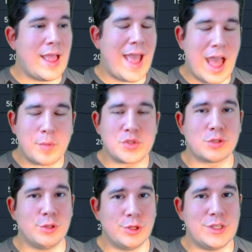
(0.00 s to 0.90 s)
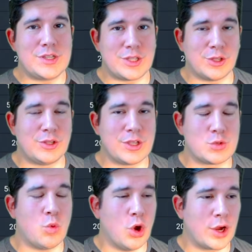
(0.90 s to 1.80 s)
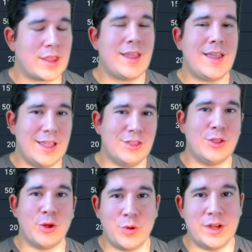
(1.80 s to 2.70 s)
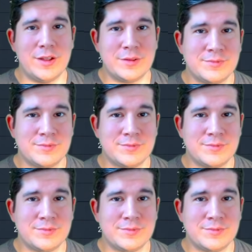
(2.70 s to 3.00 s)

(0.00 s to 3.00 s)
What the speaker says: absolutely still does work in the arena.